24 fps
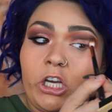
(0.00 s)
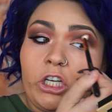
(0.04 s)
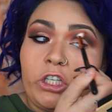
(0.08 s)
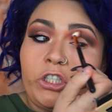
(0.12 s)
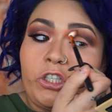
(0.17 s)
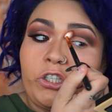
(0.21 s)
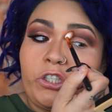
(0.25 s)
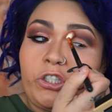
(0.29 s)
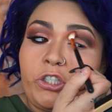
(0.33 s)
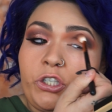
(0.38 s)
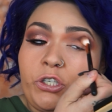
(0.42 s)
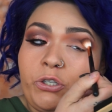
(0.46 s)

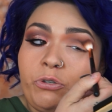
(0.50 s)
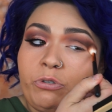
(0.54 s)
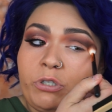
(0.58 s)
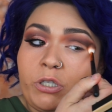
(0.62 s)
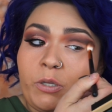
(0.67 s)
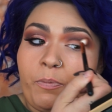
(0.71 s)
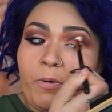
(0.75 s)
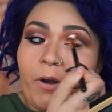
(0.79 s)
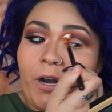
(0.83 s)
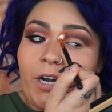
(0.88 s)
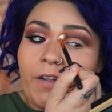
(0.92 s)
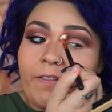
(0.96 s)
Just use the
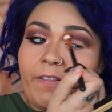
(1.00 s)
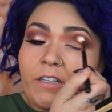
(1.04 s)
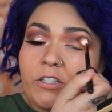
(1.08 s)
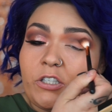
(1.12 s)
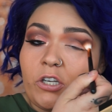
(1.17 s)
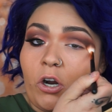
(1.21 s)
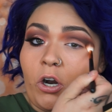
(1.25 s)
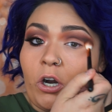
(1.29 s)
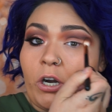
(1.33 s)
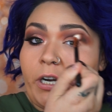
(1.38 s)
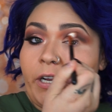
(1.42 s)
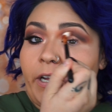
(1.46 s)
product that's
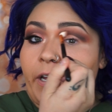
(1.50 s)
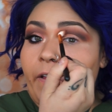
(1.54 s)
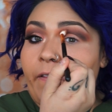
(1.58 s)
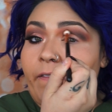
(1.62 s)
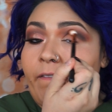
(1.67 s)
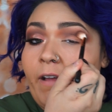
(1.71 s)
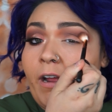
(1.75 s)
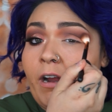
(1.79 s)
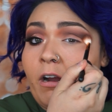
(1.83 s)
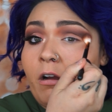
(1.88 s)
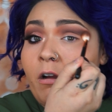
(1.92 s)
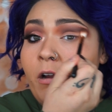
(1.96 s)
already in
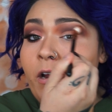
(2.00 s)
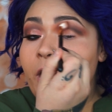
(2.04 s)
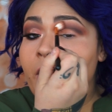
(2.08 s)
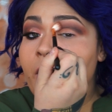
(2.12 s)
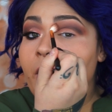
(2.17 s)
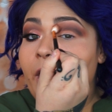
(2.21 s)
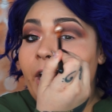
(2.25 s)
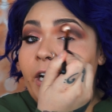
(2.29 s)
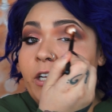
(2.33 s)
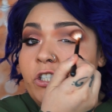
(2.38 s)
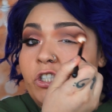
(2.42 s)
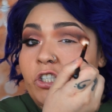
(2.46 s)
there
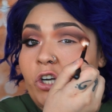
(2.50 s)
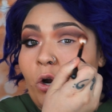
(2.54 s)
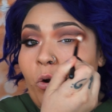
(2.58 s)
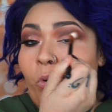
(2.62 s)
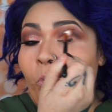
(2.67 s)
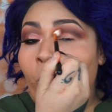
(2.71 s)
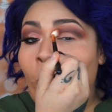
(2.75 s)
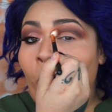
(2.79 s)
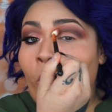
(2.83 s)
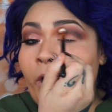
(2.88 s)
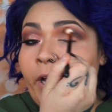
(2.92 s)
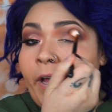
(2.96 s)
and start
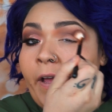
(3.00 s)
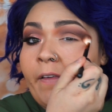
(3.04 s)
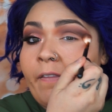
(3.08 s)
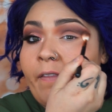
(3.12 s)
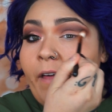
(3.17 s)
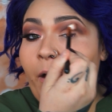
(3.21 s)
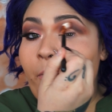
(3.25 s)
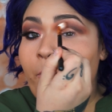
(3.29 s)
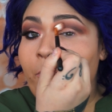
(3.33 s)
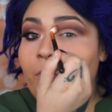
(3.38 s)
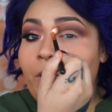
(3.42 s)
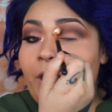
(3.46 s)
working
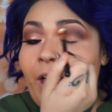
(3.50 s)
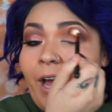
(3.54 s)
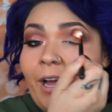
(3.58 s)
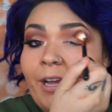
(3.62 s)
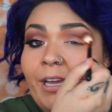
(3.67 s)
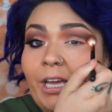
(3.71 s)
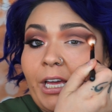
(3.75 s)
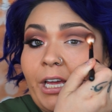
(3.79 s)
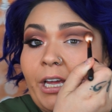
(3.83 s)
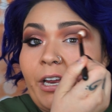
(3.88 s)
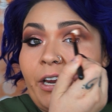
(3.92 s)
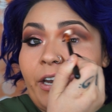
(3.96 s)
that
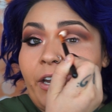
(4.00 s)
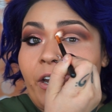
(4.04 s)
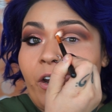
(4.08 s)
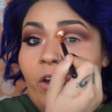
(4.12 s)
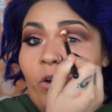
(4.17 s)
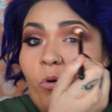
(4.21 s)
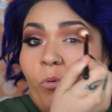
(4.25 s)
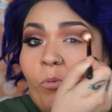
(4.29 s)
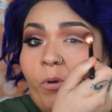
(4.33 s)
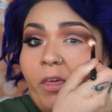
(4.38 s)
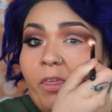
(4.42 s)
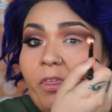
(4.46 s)
black in
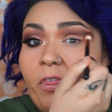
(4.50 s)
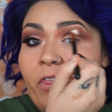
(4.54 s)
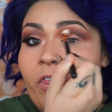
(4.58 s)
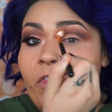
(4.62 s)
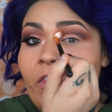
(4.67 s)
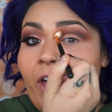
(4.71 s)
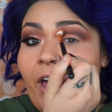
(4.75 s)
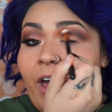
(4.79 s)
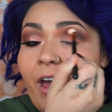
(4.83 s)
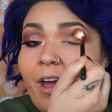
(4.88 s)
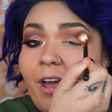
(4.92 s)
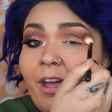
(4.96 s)
with
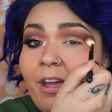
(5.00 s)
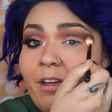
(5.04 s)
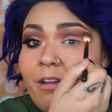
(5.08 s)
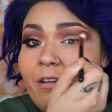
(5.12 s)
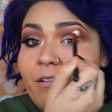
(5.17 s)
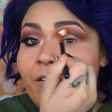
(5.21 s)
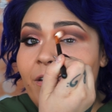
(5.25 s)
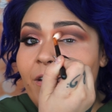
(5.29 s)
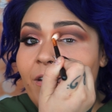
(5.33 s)
that.